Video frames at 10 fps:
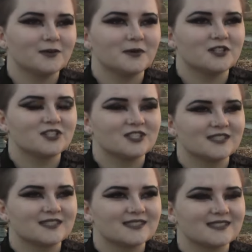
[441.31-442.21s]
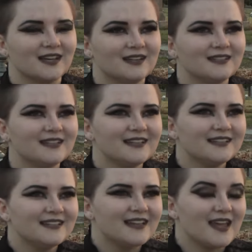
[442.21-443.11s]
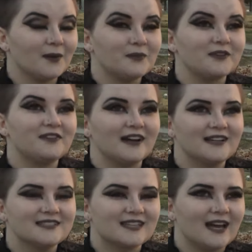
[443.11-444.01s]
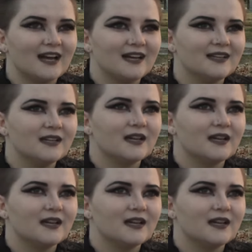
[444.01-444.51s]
which just amplifies that.